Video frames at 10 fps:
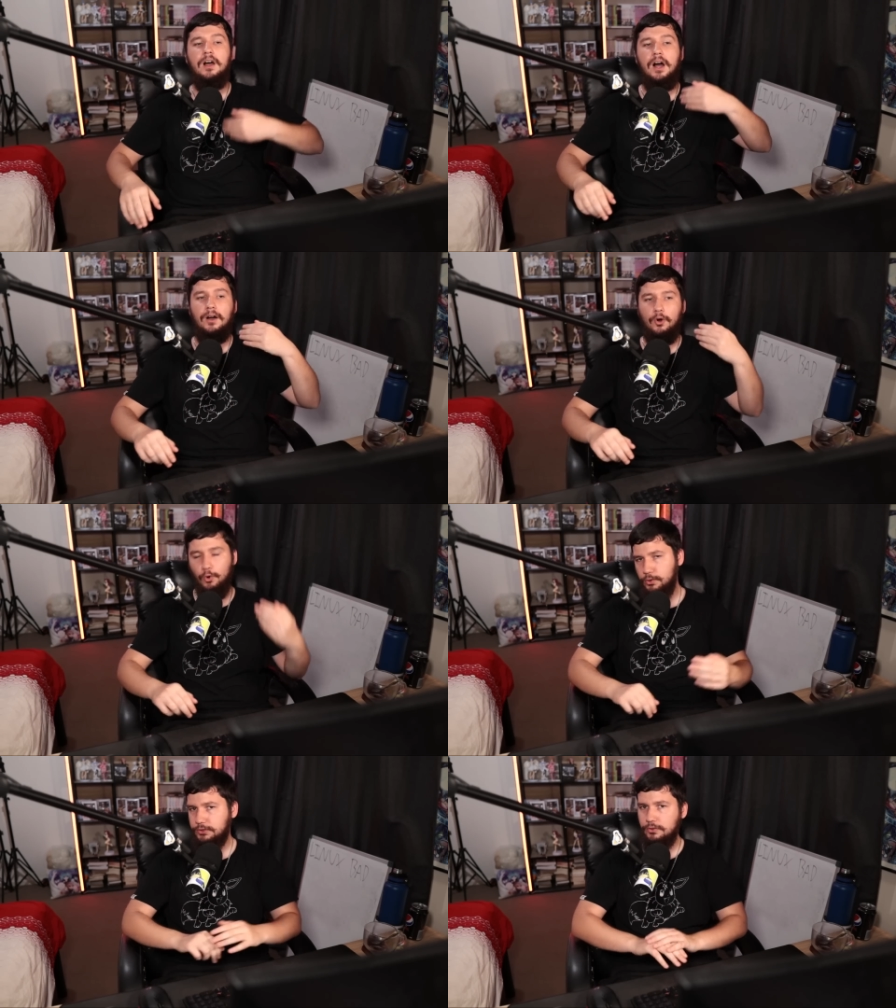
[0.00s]
are
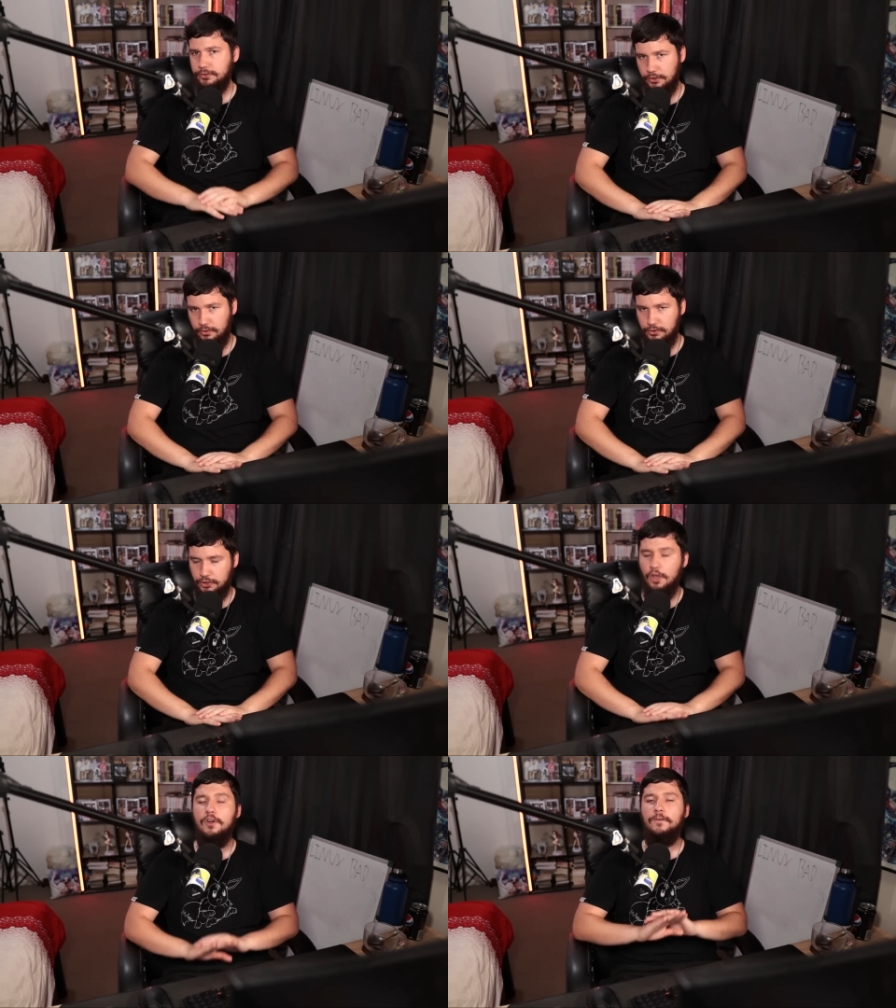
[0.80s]
also
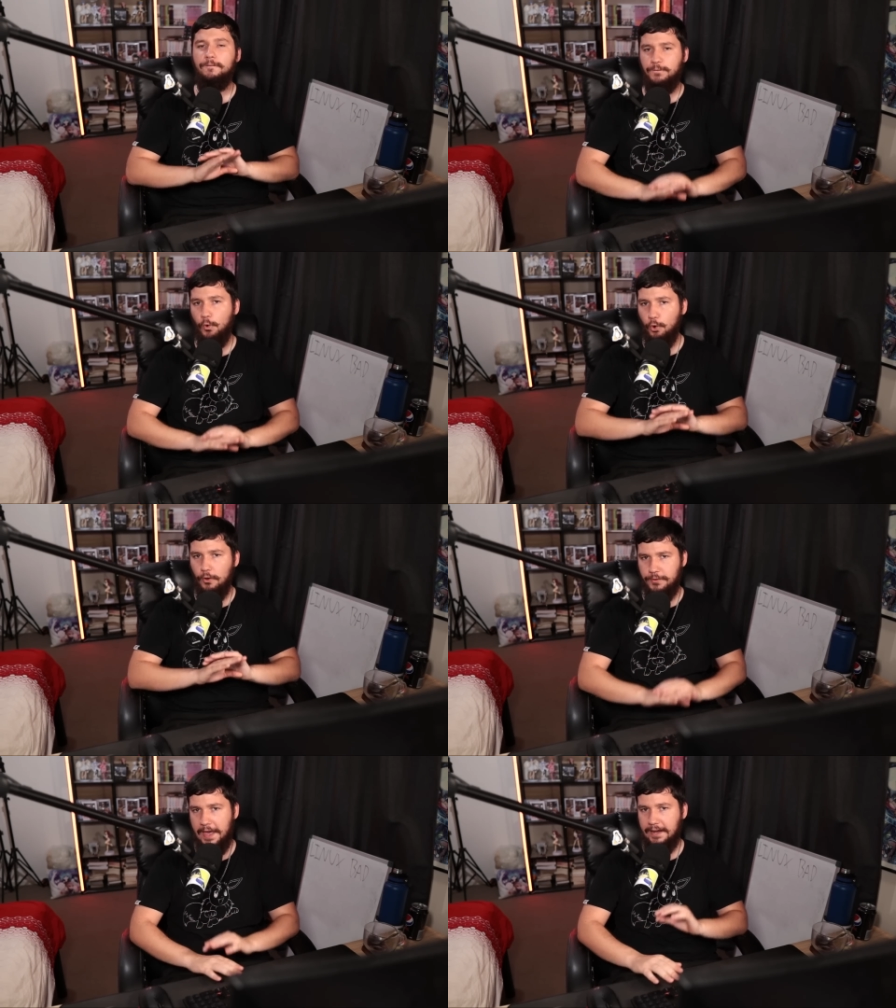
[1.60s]
used for
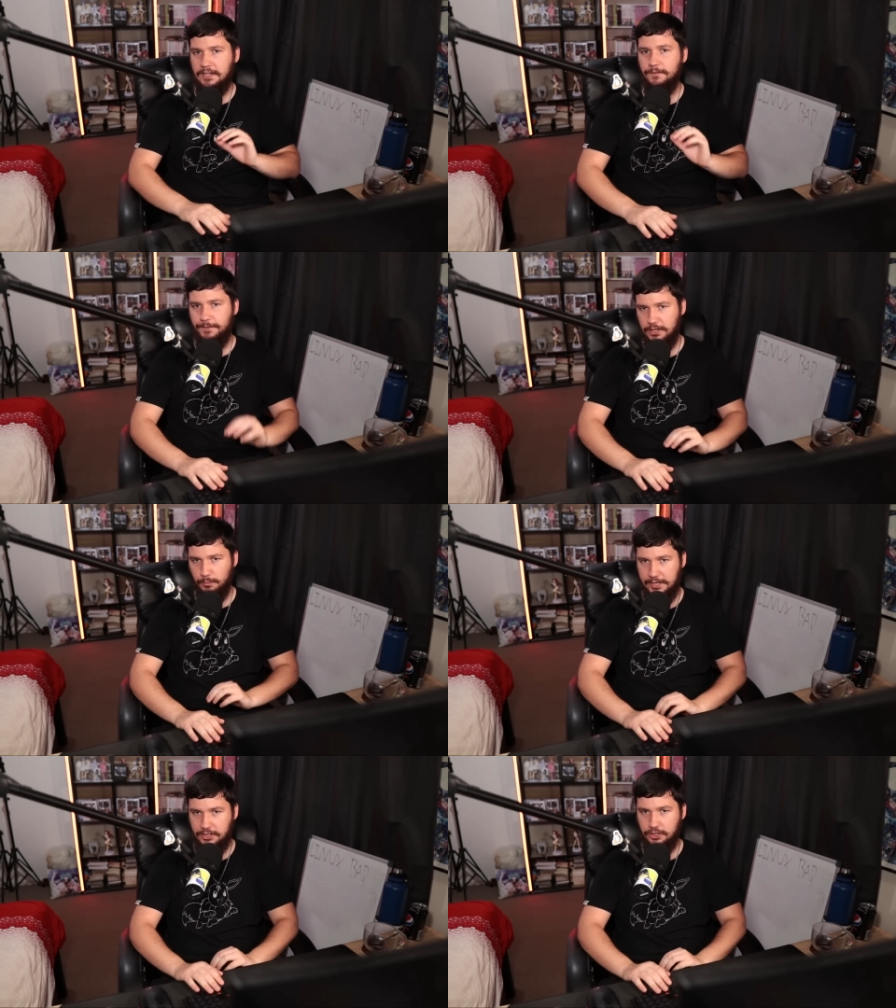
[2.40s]
their
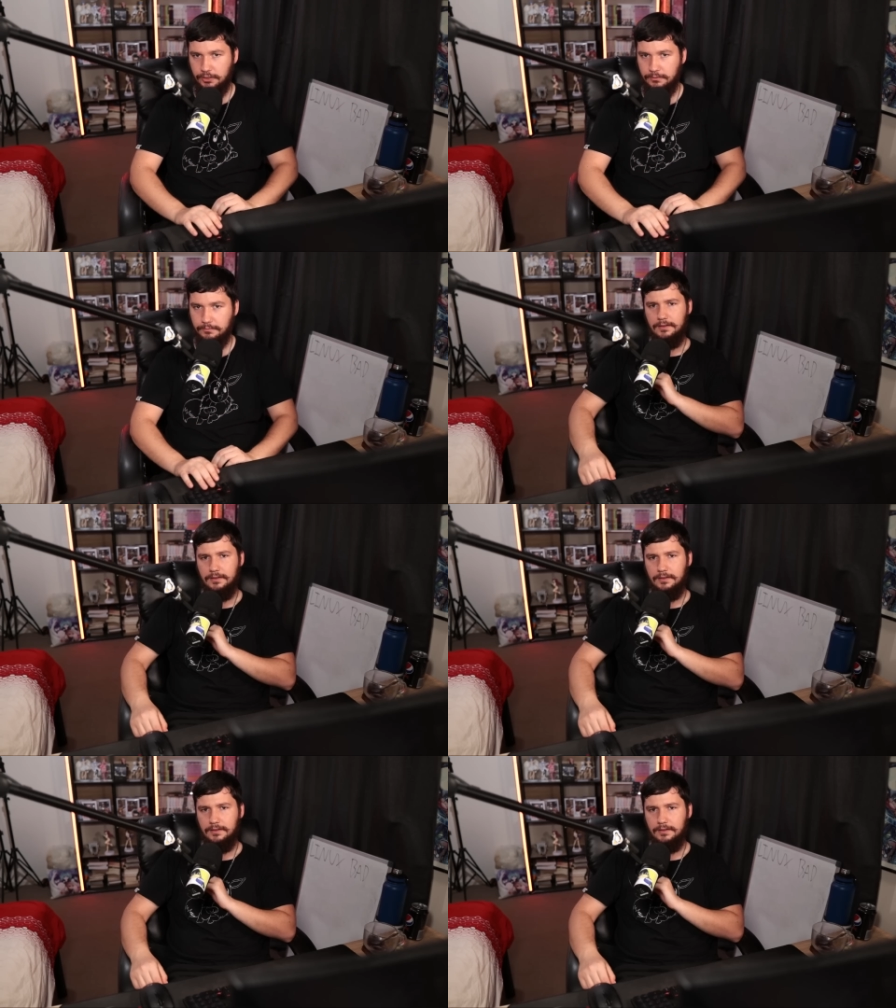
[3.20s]
configuration.